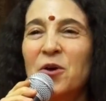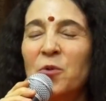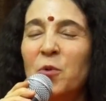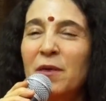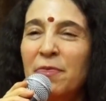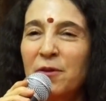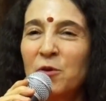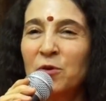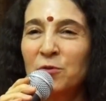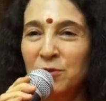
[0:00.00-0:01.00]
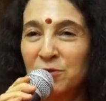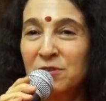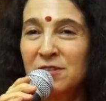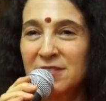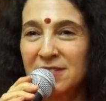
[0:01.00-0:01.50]
with your
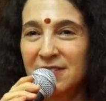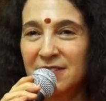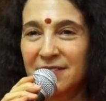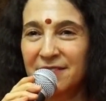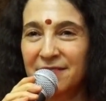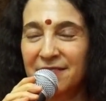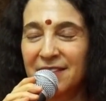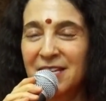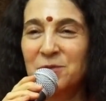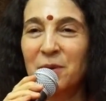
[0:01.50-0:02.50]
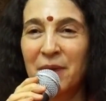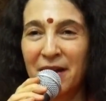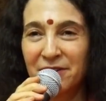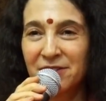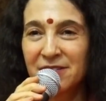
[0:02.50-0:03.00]
roots is what
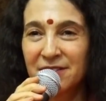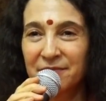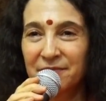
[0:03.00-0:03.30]
matters.